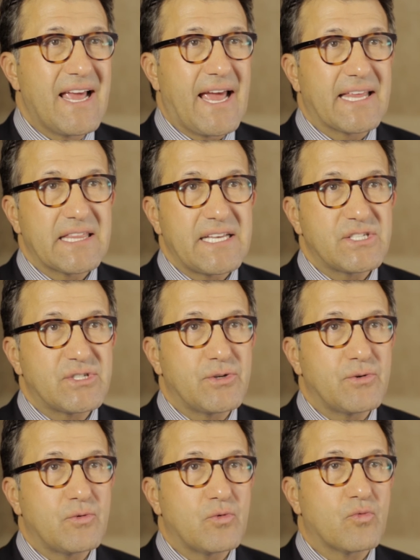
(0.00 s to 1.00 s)
at least
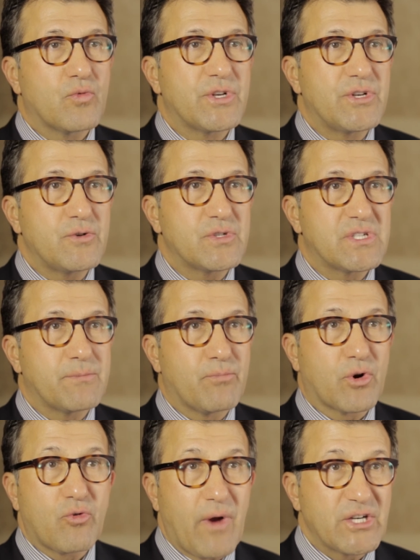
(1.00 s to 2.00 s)
to reduce
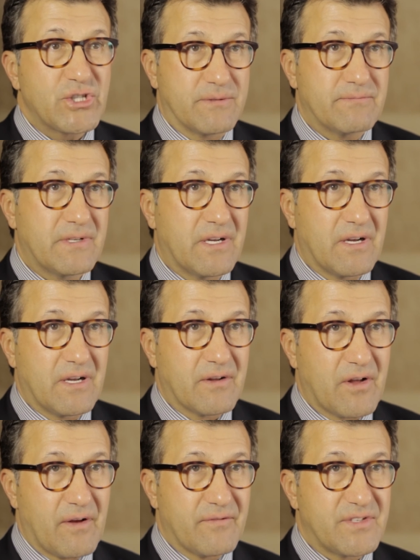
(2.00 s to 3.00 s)
progression
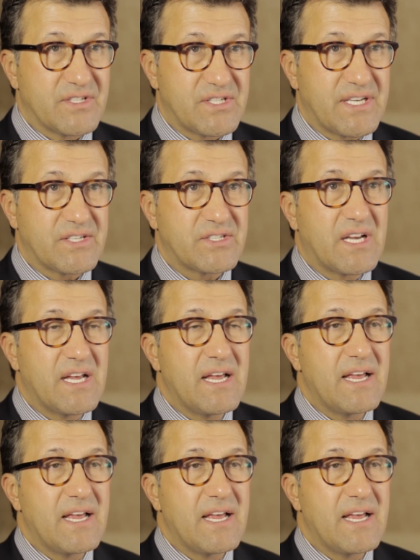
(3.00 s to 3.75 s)
of disease,